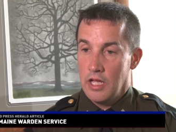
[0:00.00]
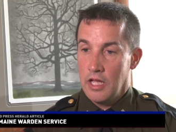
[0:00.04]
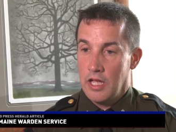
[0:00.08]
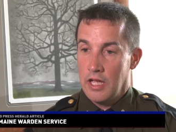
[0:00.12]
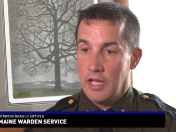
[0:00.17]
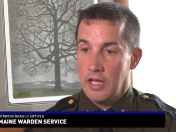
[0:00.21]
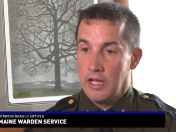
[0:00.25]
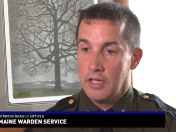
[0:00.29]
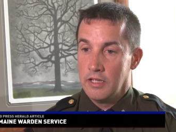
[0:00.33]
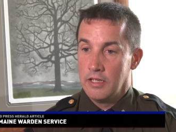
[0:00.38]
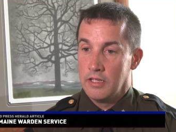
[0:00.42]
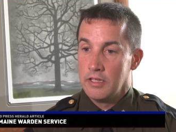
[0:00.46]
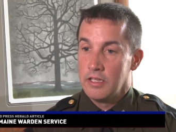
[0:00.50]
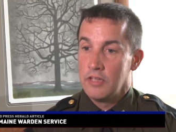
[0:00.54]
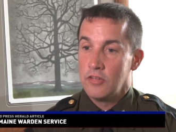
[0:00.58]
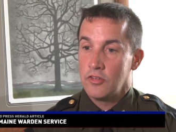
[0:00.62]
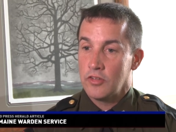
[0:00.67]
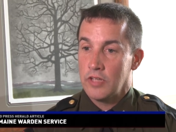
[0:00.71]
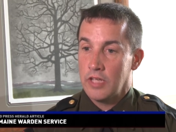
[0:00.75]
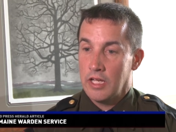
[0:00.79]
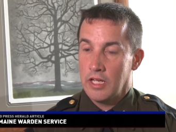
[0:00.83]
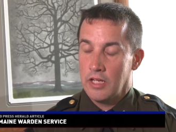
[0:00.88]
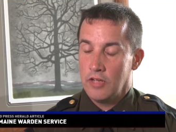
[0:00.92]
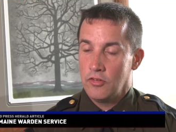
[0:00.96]
And in this
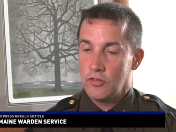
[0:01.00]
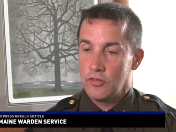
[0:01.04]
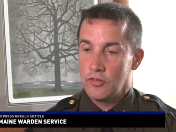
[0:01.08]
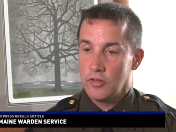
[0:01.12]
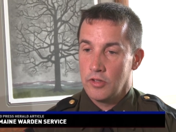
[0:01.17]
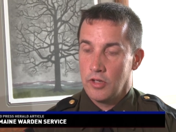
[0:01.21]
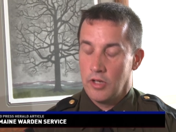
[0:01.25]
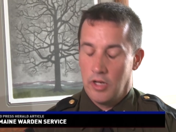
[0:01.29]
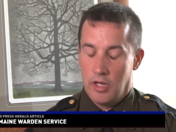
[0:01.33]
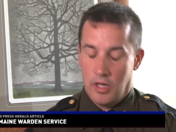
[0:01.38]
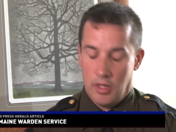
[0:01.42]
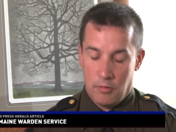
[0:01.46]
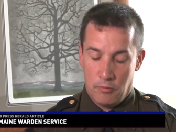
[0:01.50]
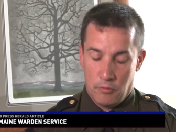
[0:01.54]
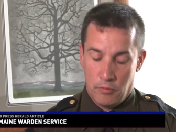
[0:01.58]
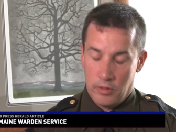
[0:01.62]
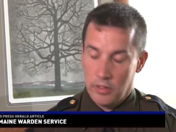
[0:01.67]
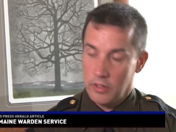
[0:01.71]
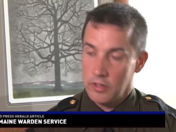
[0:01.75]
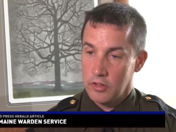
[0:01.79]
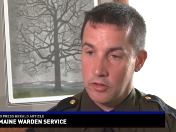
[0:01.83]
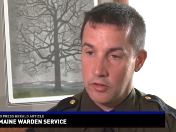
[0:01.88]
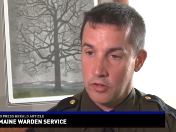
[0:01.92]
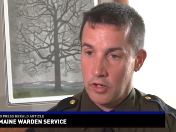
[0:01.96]
case, um, one
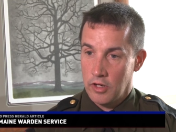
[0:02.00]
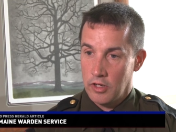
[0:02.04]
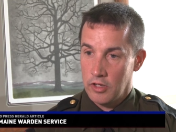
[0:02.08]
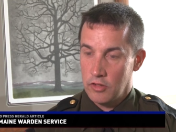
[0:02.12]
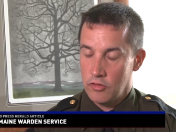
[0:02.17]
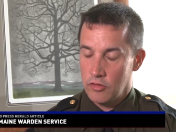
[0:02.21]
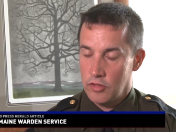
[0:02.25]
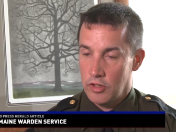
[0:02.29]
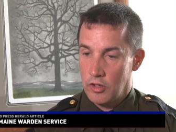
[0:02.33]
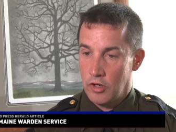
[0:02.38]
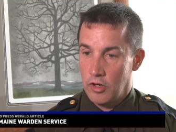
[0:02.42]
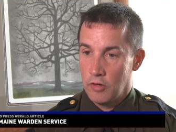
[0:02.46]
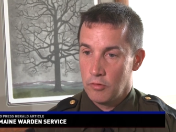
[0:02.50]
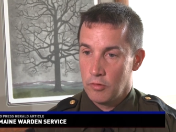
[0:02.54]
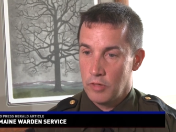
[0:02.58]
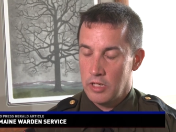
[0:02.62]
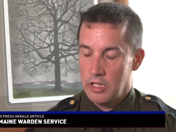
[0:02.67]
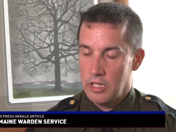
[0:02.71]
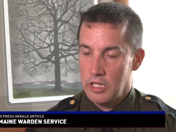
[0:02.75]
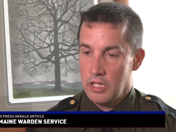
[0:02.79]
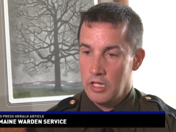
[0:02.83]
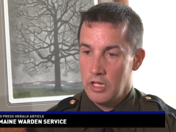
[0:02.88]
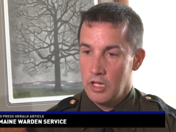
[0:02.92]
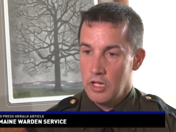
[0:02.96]
of the targets had
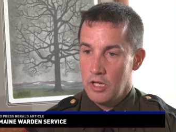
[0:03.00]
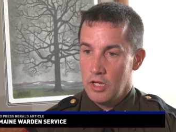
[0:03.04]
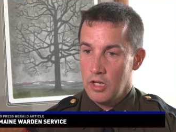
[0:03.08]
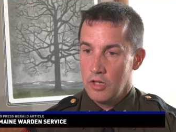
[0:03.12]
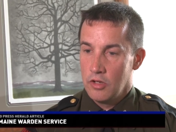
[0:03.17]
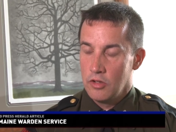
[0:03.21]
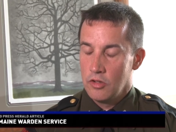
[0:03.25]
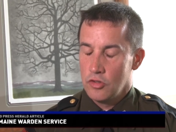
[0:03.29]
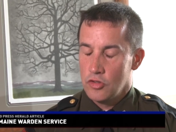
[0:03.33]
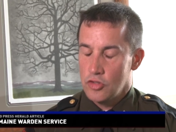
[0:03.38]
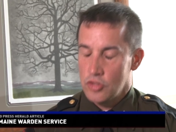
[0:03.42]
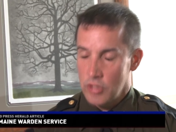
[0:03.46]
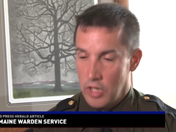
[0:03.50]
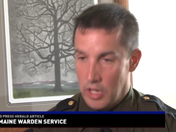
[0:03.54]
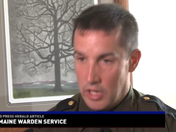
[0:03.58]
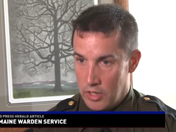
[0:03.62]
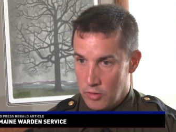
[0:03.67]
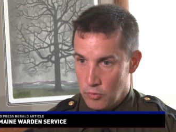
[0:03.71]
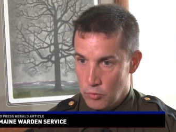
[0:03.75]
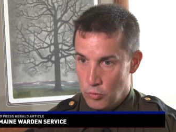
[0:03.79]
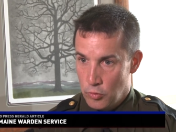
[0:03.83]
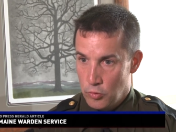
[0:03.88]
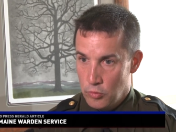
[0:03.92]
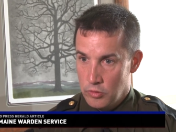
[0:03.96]
already shot
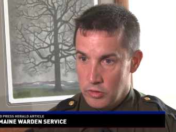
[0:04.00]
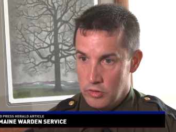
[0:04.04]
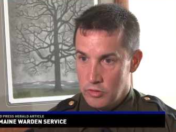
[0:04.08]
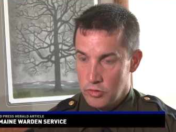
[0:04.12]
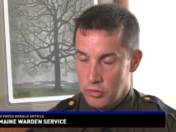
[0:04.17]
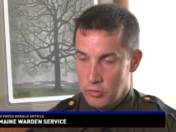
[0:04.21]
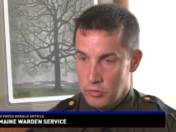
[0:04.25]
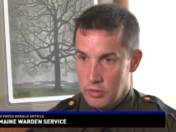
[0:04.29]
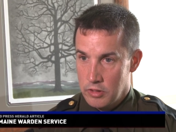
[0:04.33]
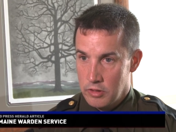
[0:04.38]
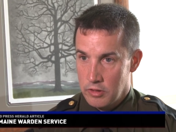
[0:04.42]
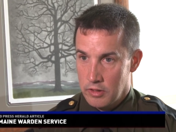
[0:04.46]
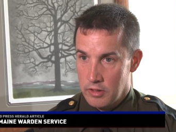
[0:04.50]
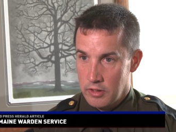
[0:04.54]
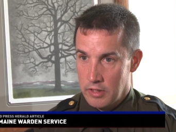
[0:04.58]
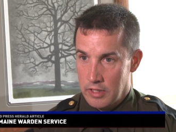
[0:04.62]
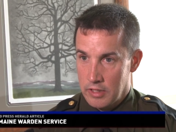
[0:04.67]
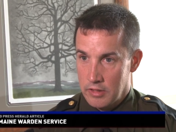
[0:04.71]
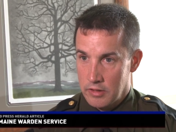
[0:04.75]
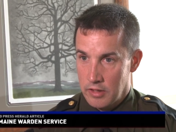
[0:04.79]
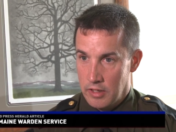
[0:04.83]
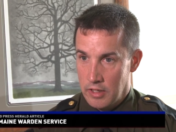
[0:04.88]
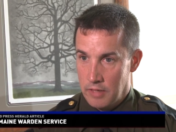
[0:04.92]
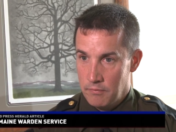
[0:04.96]
and wounded two deer at
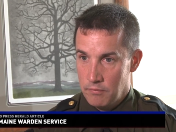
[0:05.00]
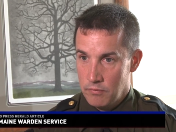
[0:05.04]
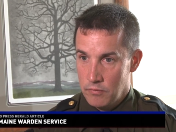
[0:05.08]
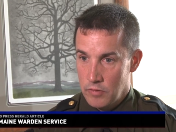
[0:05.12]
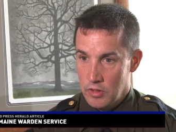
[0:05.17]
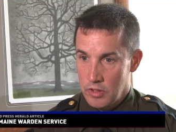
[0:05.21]
nighttime,